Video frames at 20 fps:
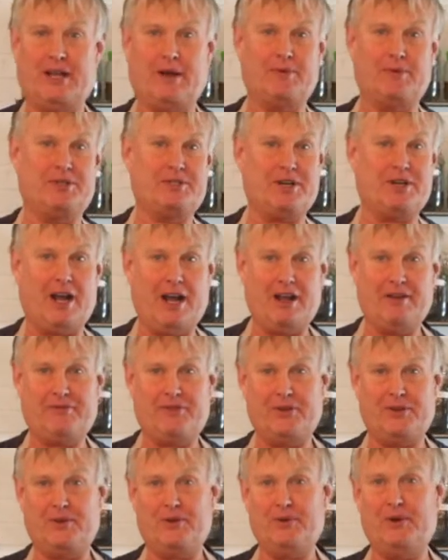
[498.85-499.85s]
That was Thai
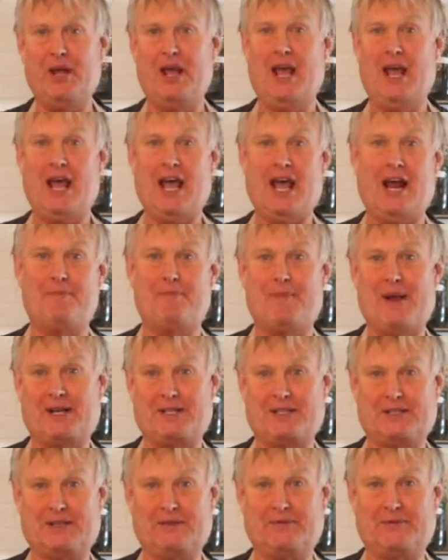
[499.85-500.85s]
food and
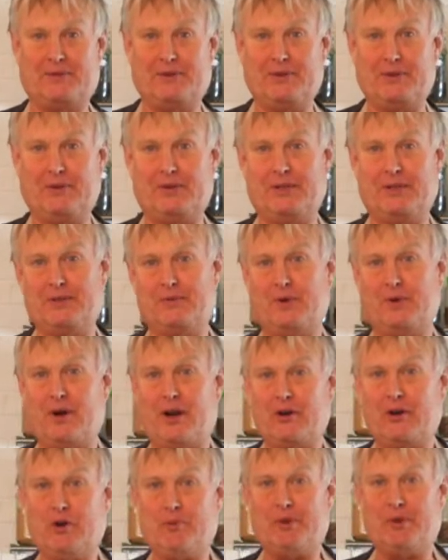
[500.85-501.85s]
Mexican food. Because where
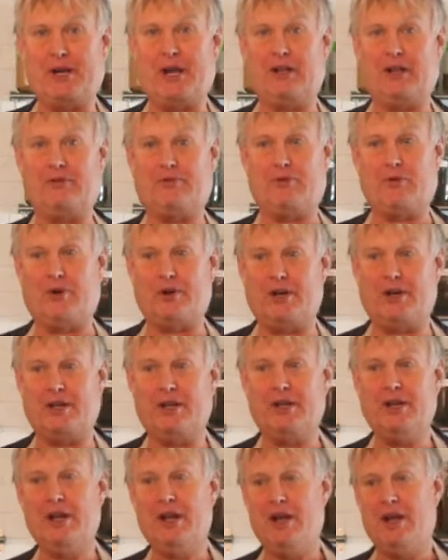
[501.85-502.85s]
I grew up in
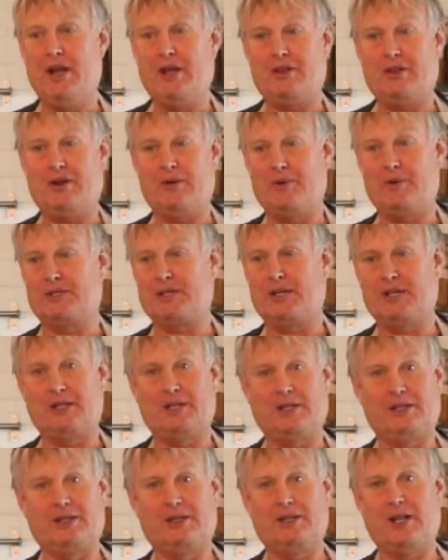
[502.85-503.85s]
California, there was a
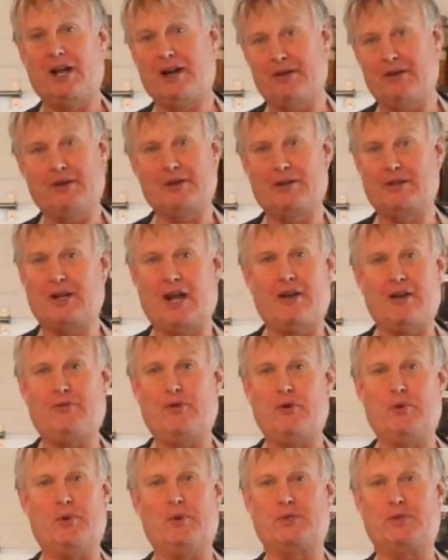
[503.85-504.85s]
lot of, Thai
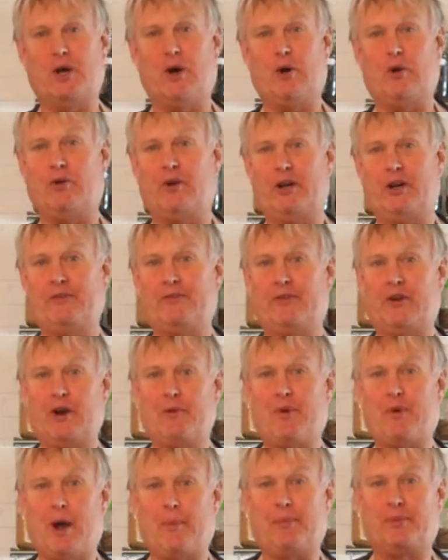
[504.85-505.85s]
food was already
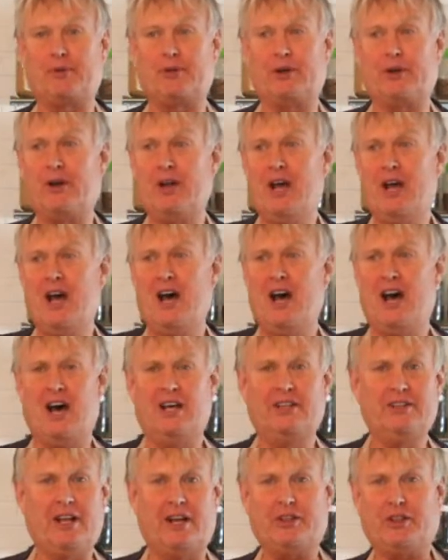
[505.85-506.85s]
very popular.
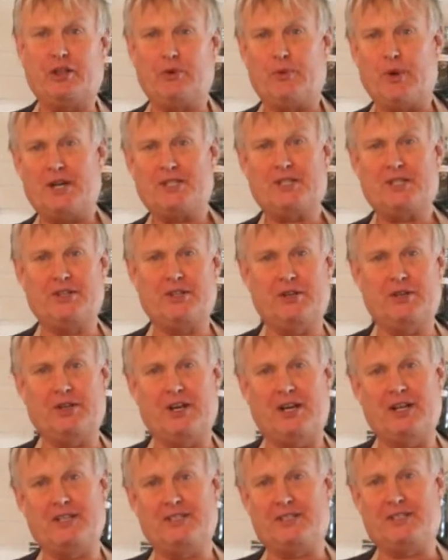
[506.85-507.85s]
Unlike the rest of the
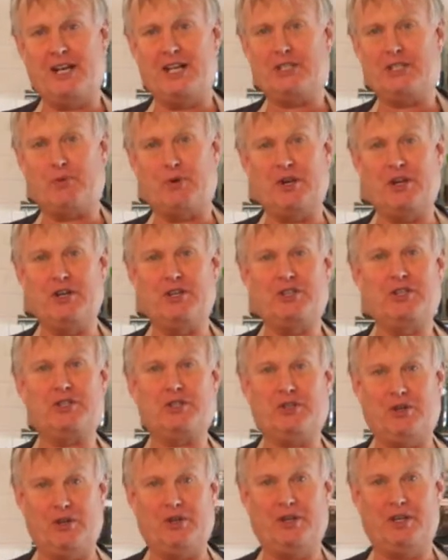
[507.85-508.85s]
United States where you
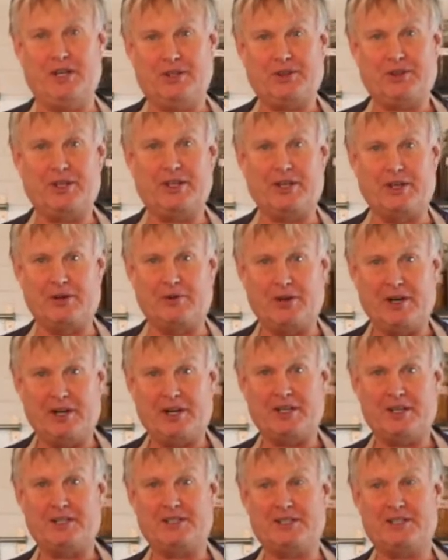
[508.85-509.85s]
just couldn't get the
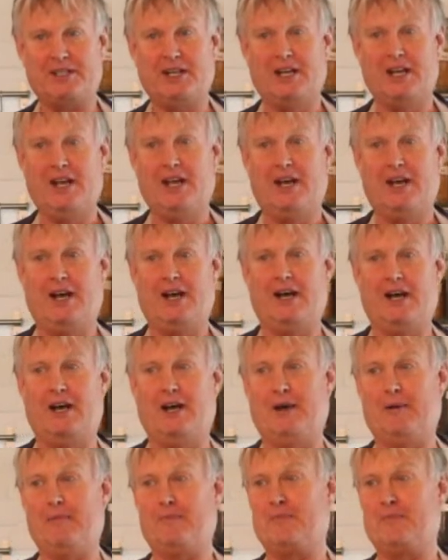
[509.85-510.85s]
ingredients.
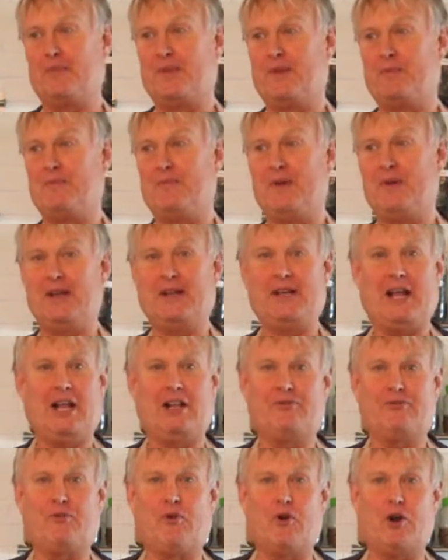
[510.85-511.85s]
In
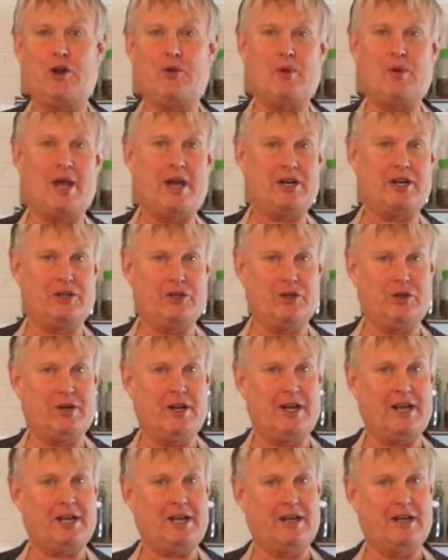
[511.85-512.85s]
California, we had
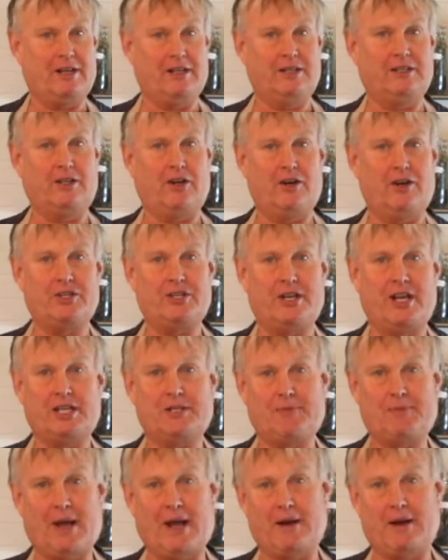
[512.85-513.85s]
a large
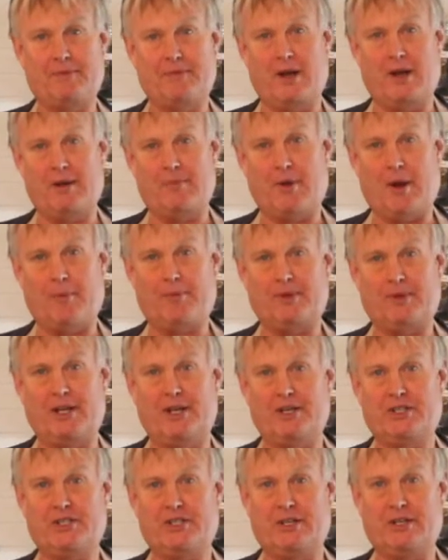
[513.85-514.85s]
expat
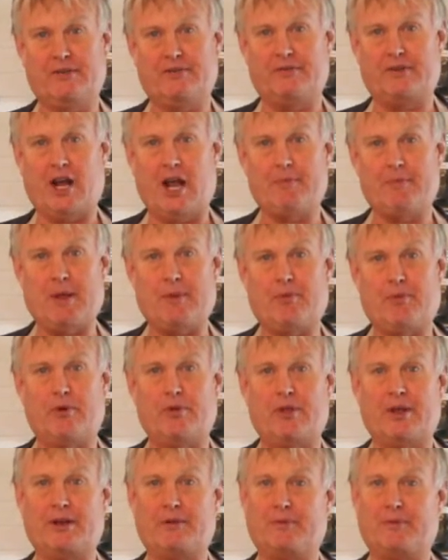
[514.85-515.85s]
population of Thai
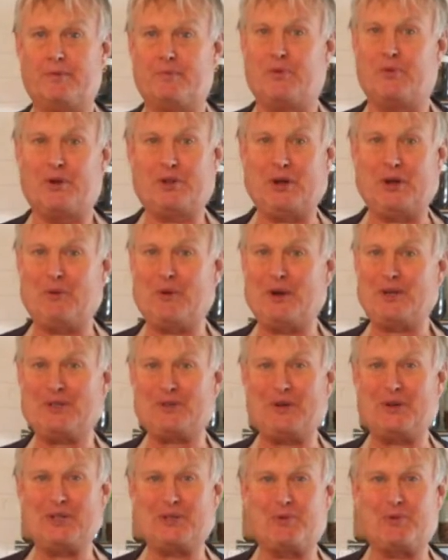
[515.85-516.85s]
people that brought their
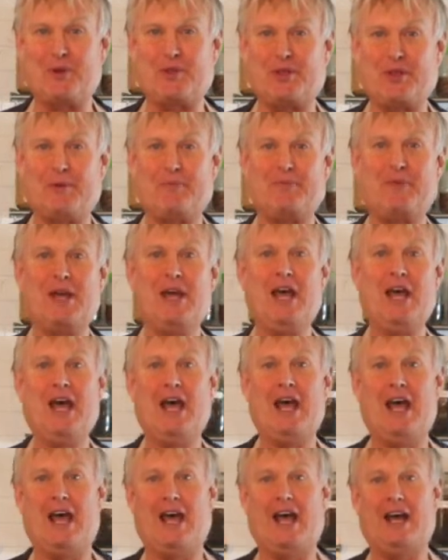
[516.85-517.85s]
restaurants with them.
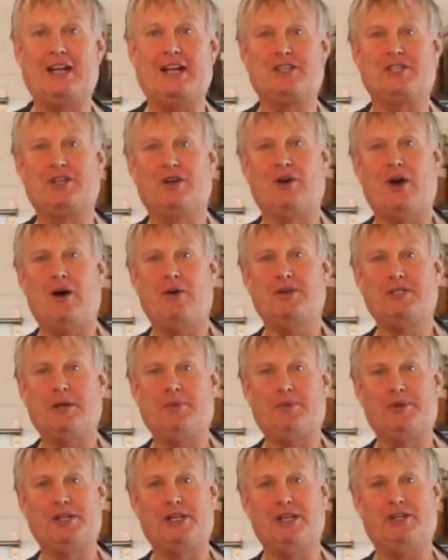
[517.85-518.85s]
And so I was
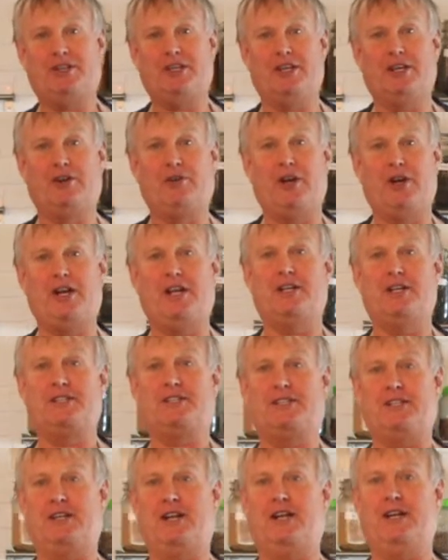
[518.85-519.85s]
able to get the
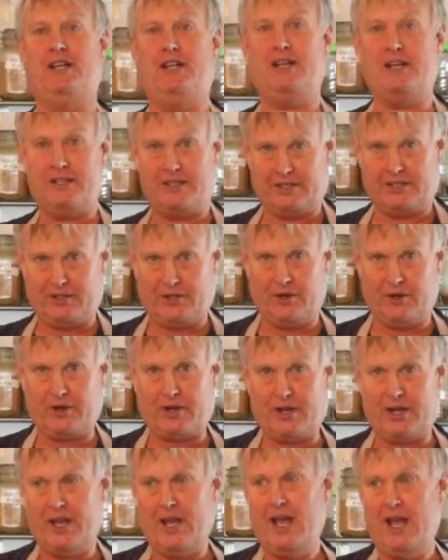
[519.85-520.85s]
ingredients that I needed to
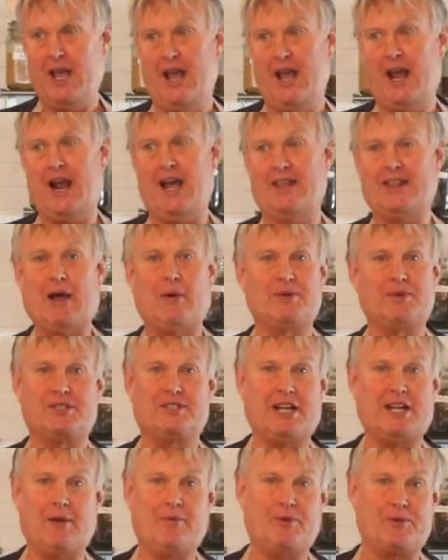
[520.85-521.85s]
cook. And that was the
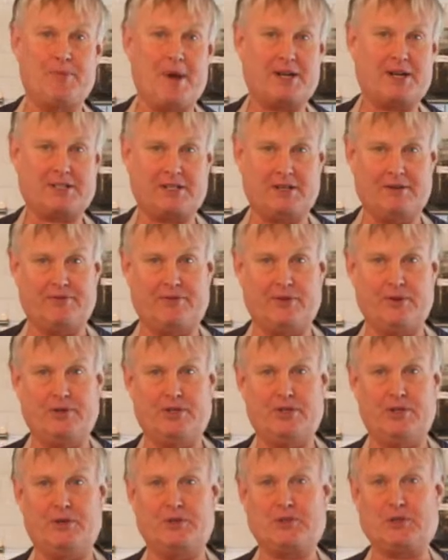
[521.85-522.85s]
same with Mexican food
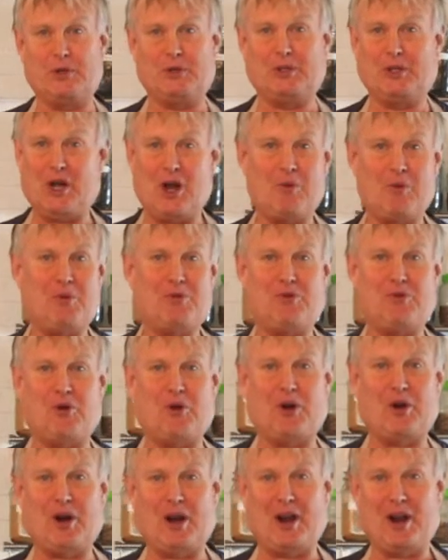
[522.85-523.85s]
too. So long
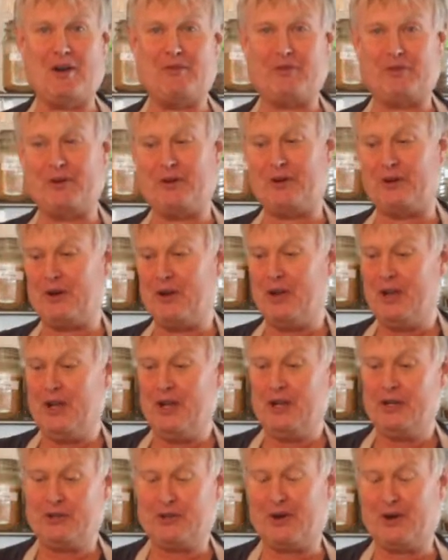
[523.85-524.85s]
before I ever
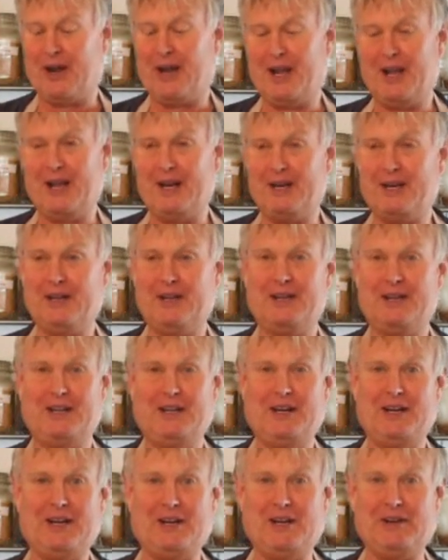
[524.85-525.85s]
tried
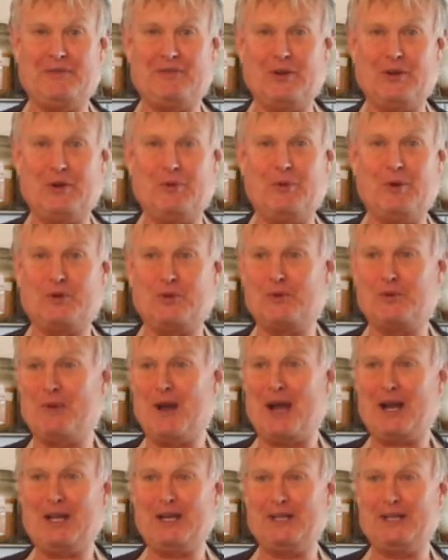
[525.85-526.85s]
Indian food, which was
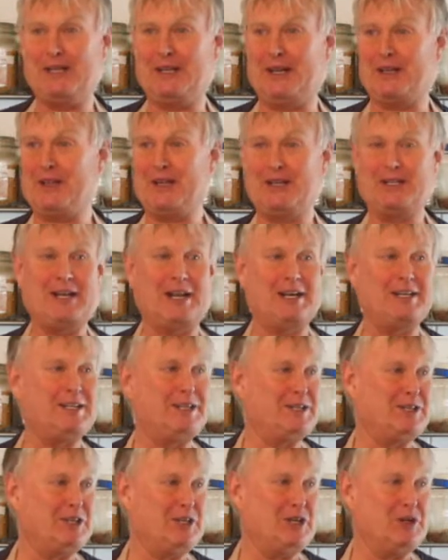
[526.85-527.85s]
back in, I think,
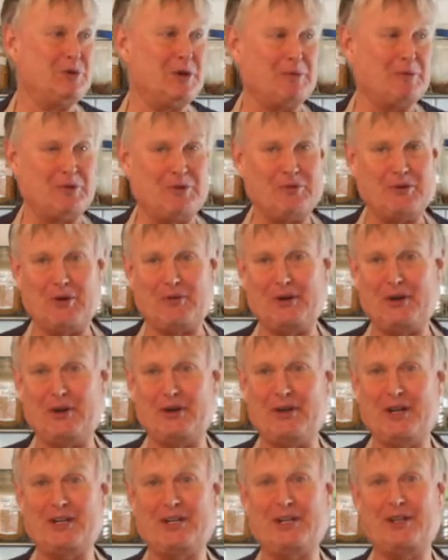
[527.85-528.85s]
92 when I moved over
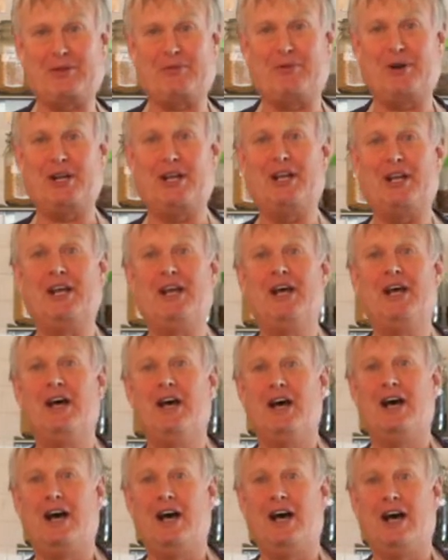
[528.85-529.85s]
here, 93,
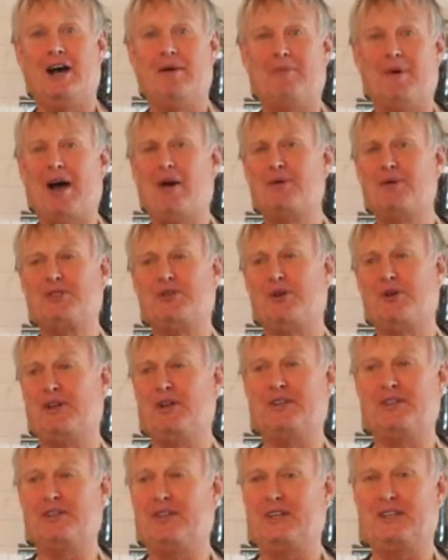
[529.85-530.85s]
I was
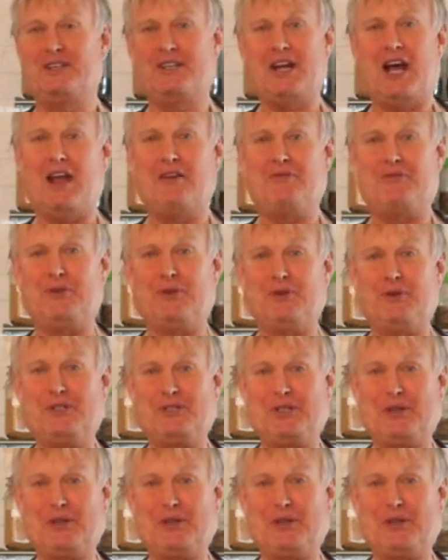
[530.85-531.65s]
cooking Thai food.